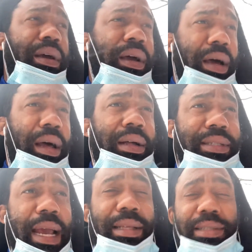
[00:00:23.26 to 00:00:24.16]
uh,
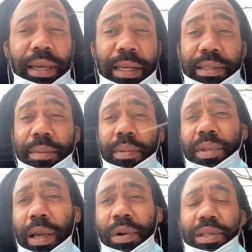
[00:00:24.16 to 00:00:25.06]
tactics against them. What
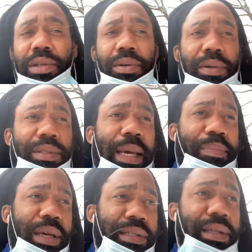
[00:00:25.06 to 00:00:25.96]
they want to do, set
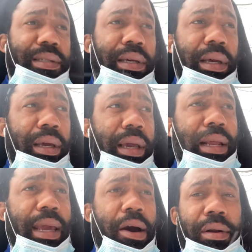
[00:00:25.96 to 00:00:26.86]
pieces and
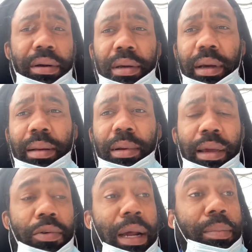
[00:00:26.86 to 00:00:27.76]
counter. And
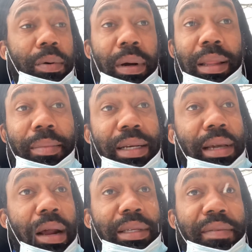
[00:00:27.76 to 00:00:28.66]
incredible, one of the best
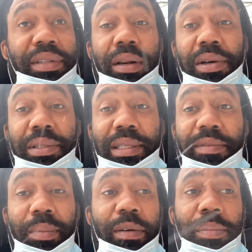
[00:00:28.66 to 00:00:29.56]
counters I've seen all season
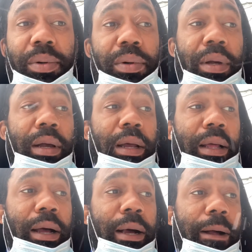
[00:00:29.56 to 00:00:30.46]
from Liverpool.
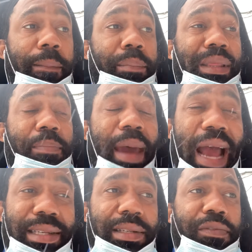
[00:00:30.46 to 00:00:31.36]
Um, but the
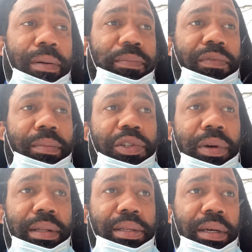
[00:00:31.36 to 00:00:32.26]
passes from from
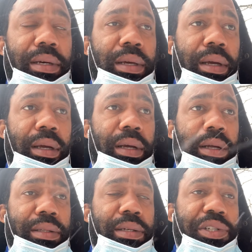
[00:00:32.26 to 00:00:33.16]
Trent to
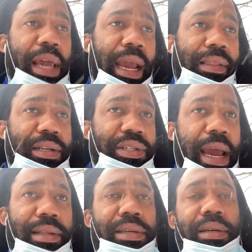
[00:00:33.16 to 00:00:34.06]
to Shaq and then
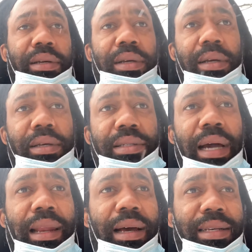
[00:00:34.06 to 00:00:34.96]
Shaq to
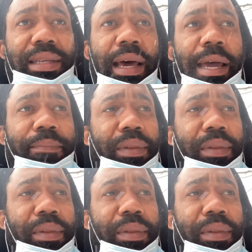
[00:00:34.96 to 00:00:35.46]
Salah aside,